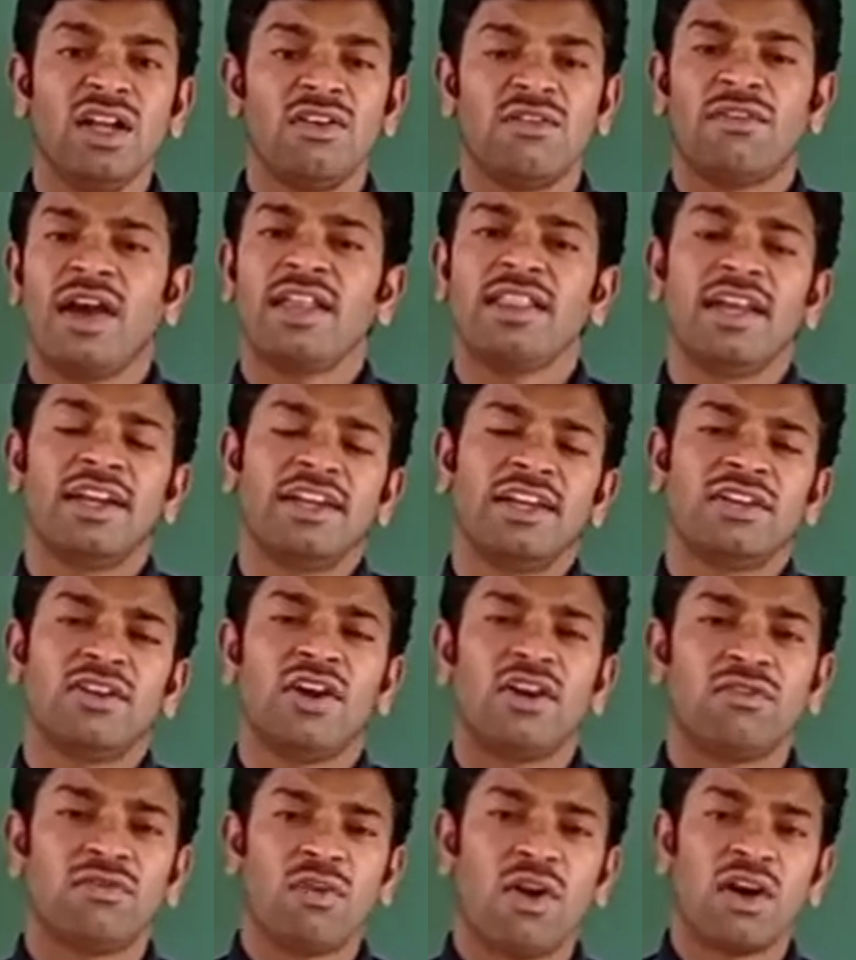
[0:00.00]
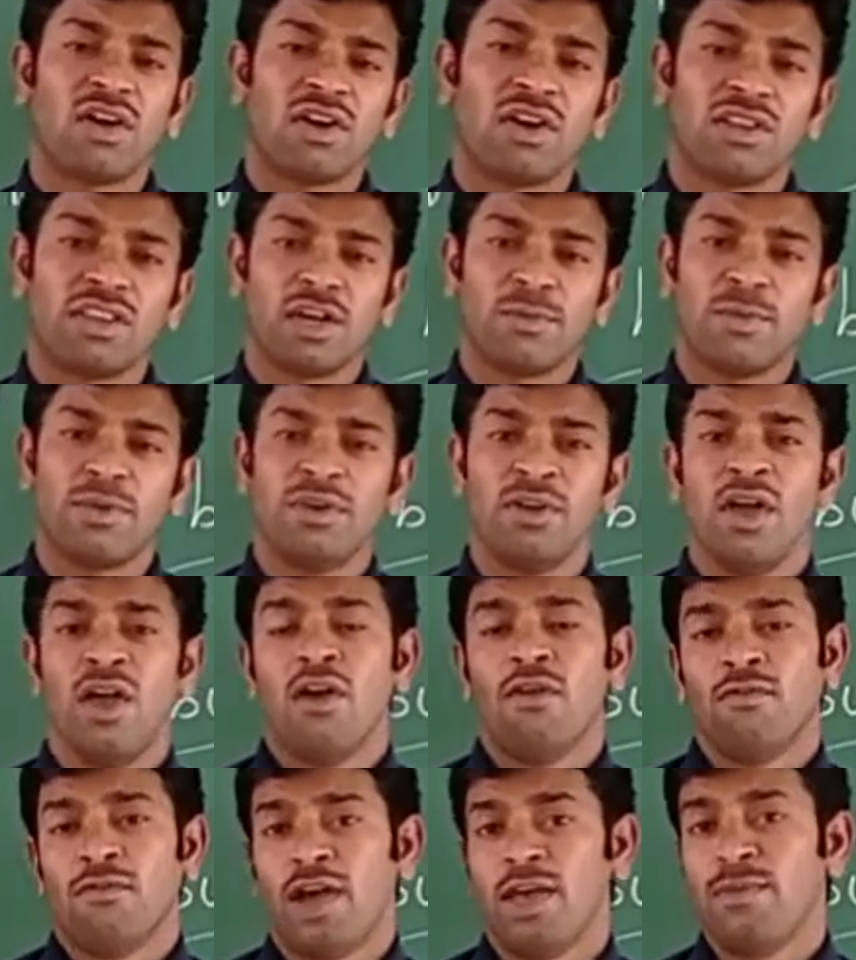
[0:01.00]
Why they did not walk on the moon?
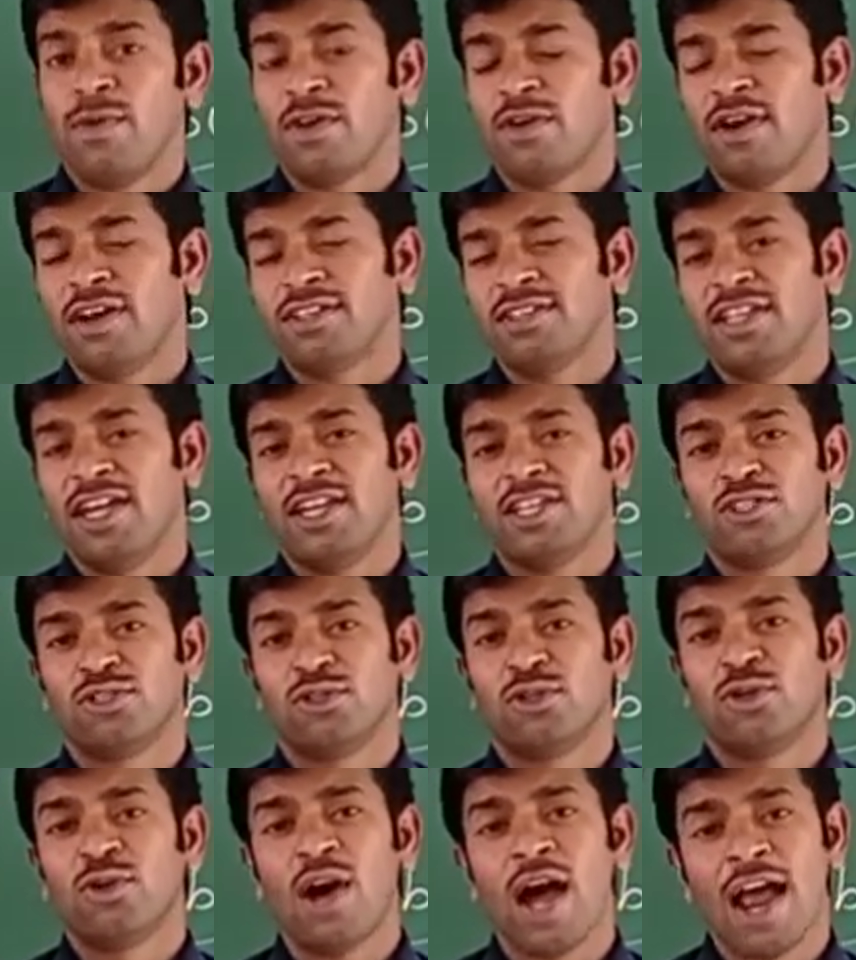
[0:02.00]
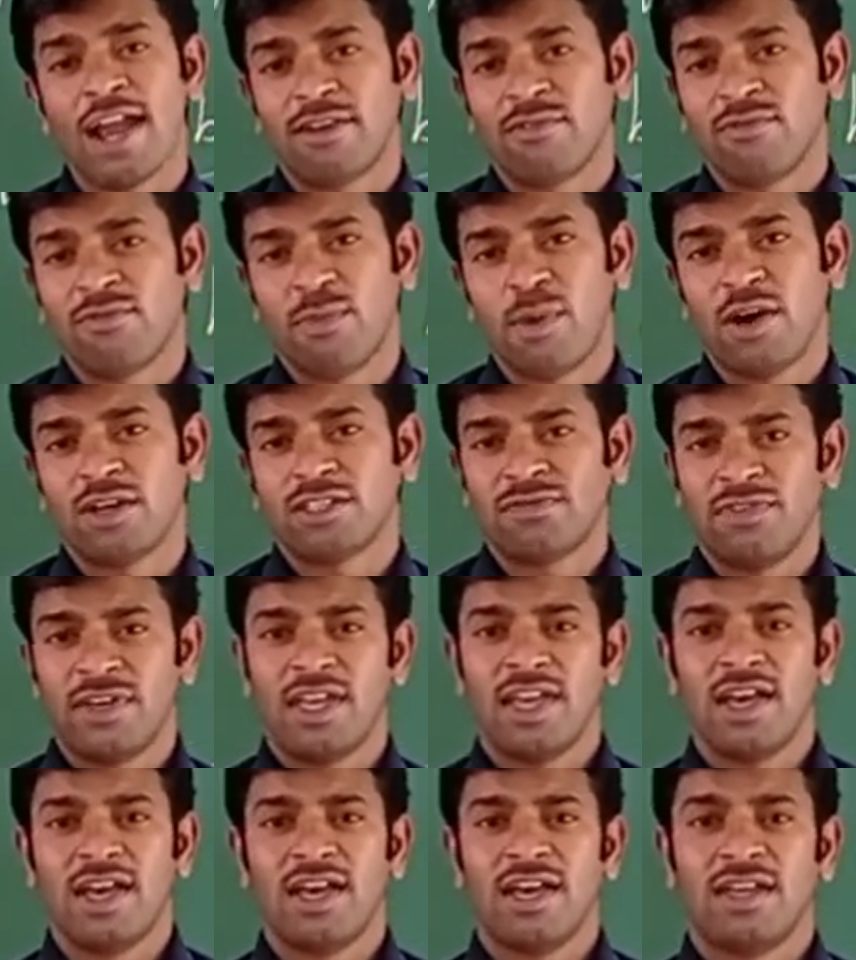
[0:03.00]
Why? Because there is no
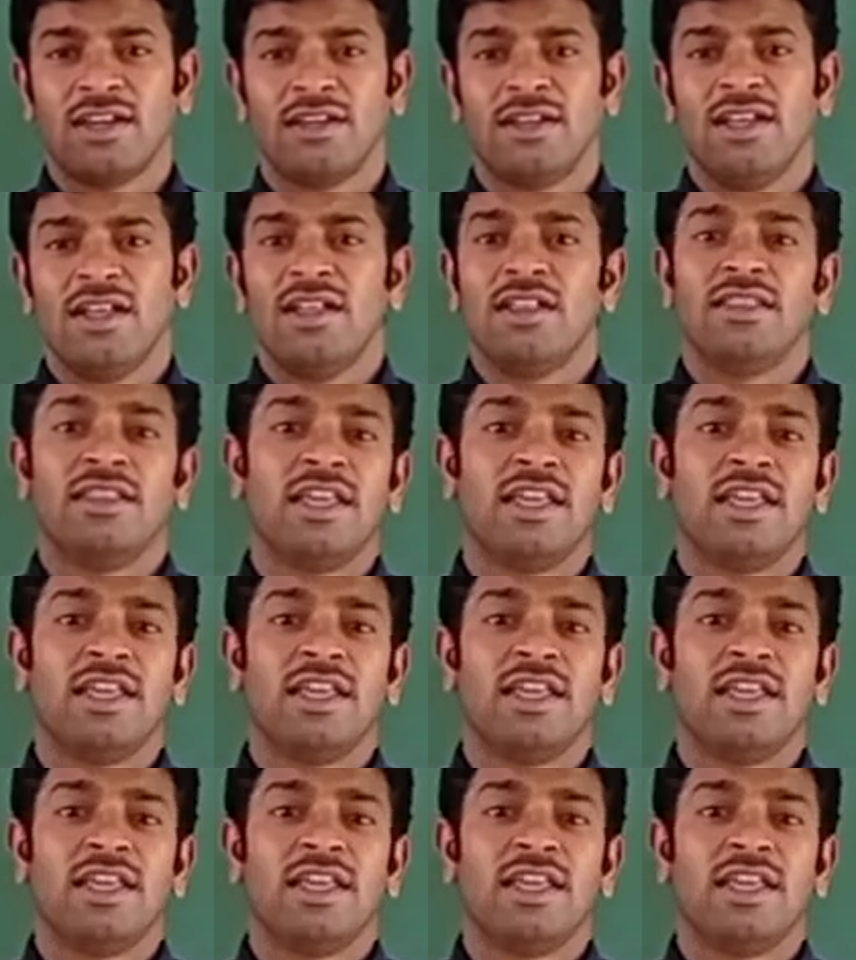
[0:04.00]
atmosphere.